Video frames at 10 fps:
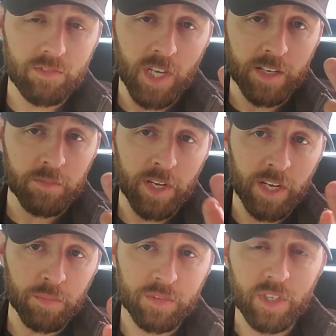tightened back
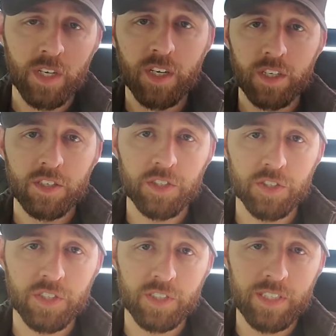up. Could
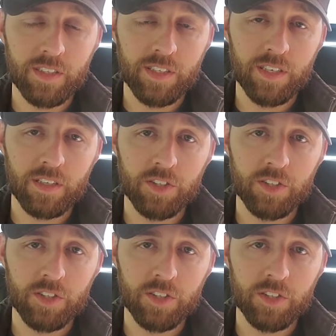just need the uh,